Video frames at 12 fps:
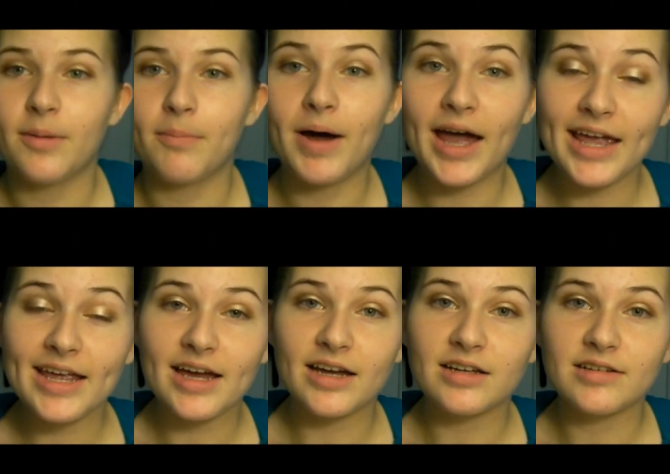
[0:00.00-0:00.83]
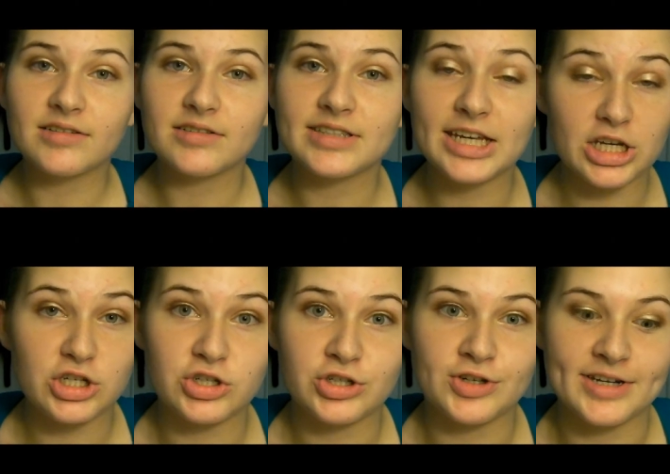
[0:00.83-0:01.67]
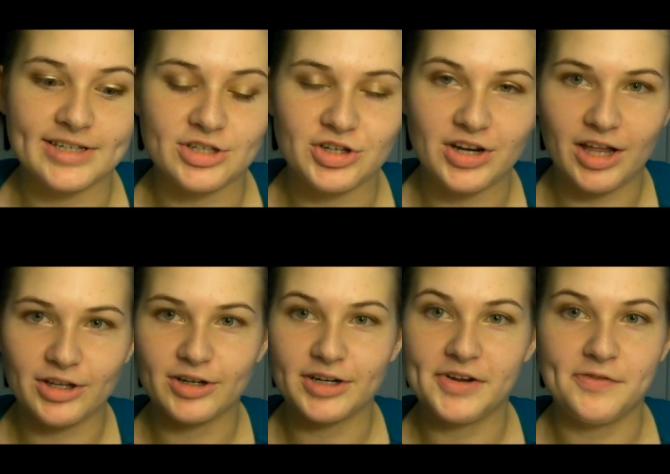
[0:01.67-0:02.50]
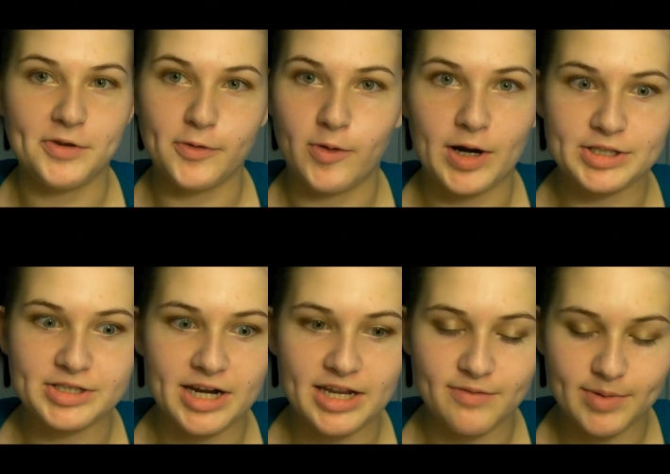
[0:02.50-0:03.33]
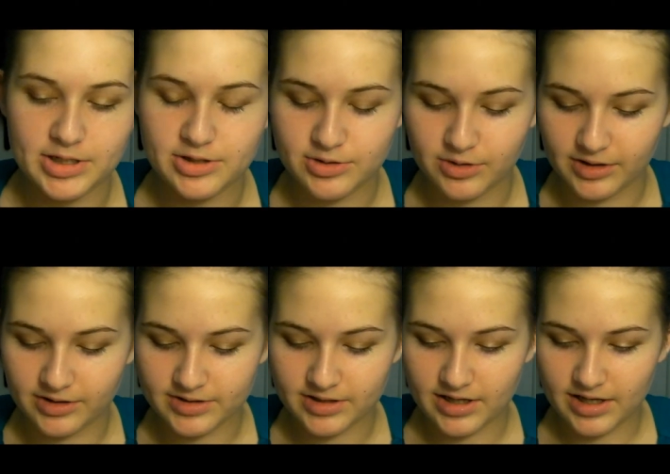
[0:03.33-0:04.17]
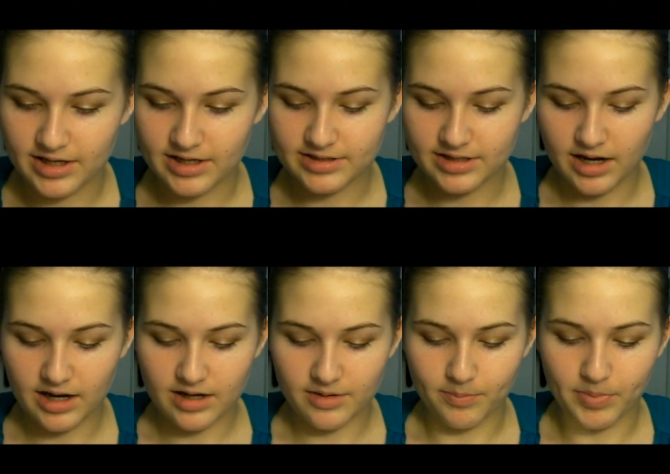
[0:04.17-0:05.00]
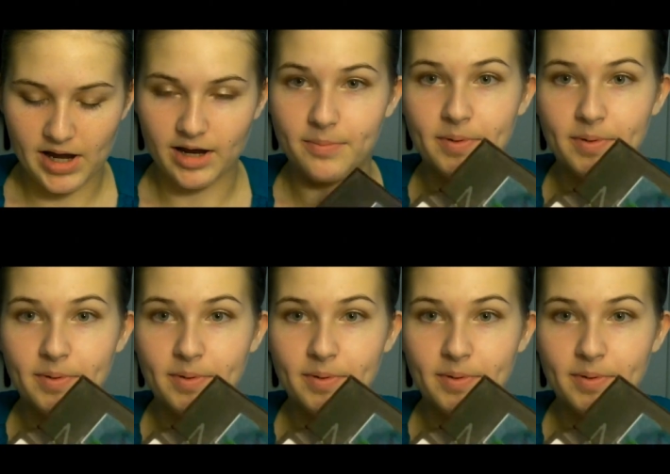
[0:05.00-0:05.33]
My signature transition color, if you watch any of my tutorials, is Buck